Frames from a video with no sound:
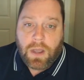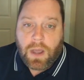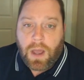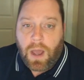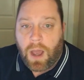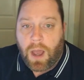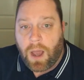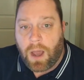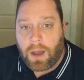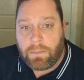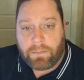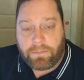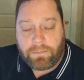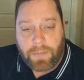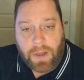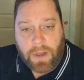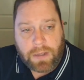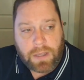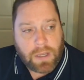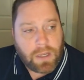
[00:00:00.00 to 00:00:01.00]
I
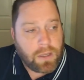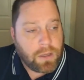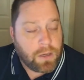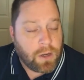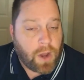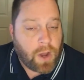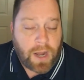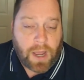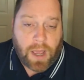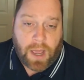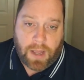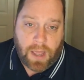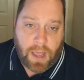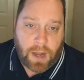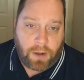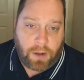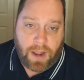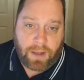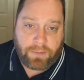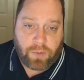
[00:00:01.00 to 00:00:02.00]

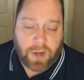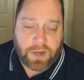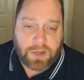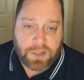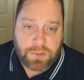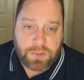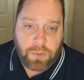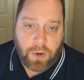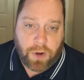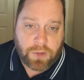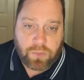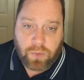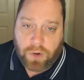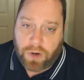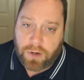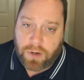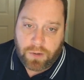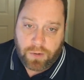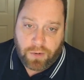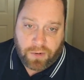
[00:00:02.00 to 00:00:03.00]
don't have direct experience
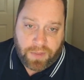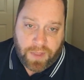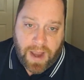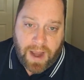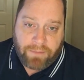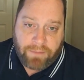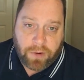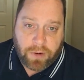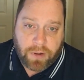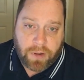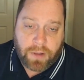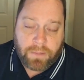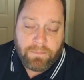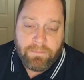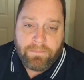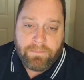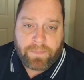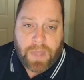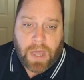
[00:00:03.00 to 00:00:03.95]
working in North Africa.